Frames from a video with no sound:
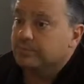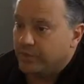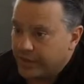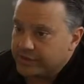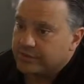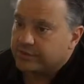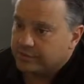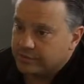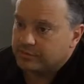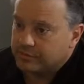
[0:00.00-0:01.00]
Yes,
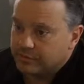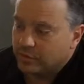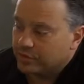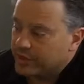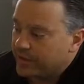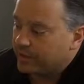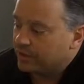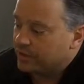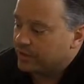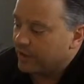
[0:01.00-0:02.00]
we're taking a
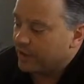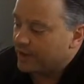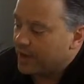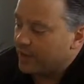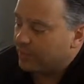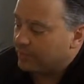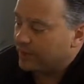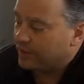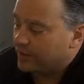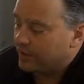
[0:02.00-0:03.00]
look at that right now. We've
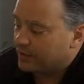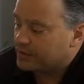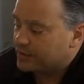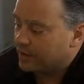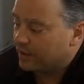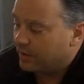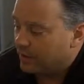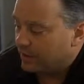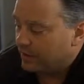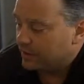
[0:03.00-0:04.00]
got a guy that's
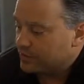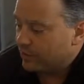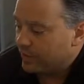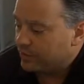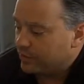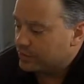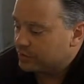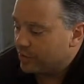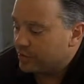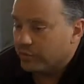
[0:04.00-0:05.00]
going out and doing some
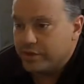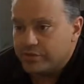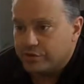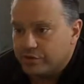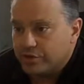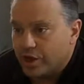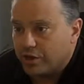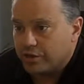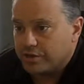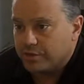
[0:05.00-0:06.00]
market research and
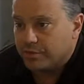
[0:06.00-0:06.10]
talking to some